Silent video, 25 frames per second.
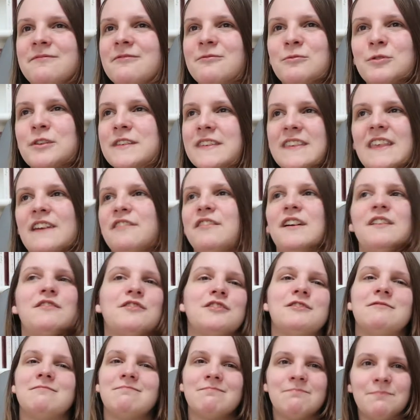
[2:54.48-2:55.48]
what's their
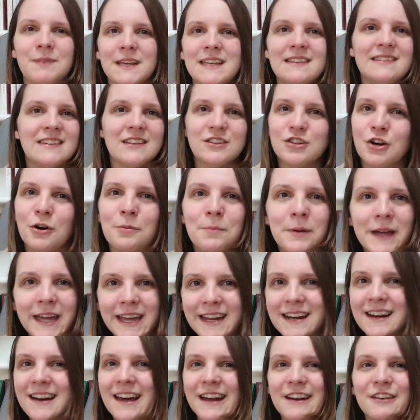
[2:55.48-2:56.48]
favourite pizza
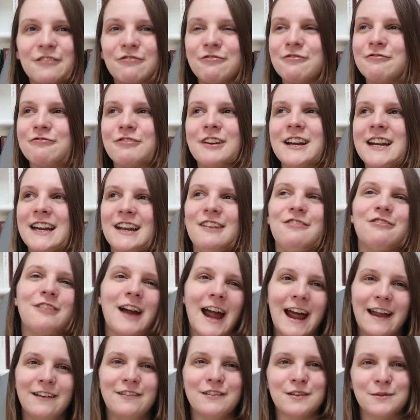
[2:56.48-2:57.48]
topping, like really
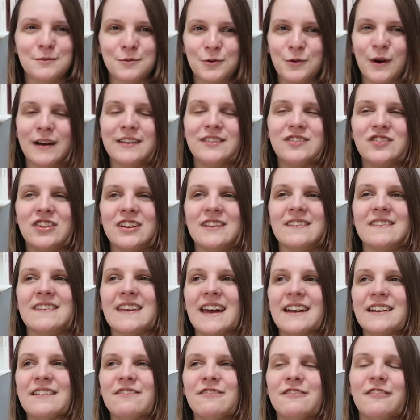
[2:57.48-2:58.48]
random questions.
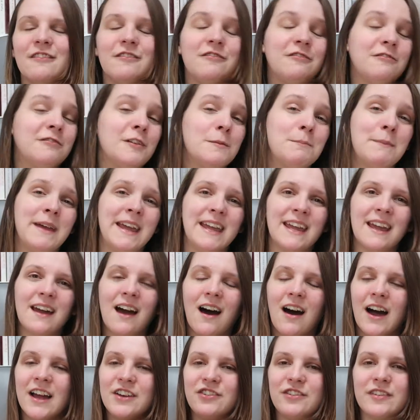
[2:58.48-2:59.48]
And for me,
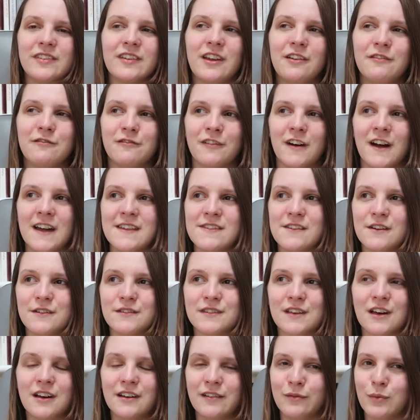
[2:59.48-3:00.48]
I just don't find
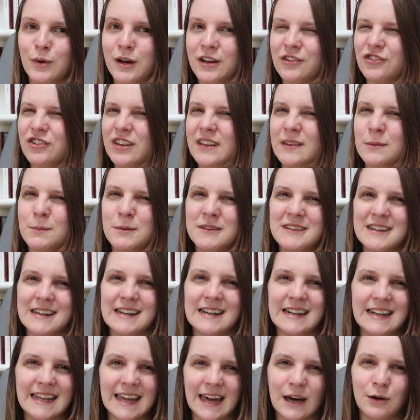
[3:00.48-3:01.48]
those kind of worksheets
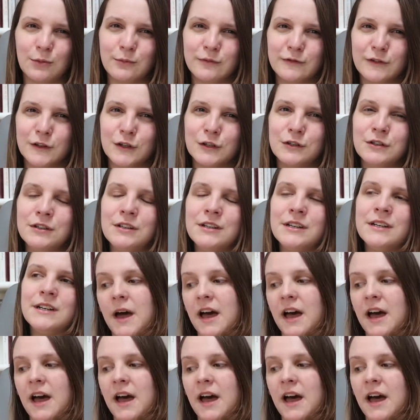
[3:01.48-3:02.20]
particularly helpful.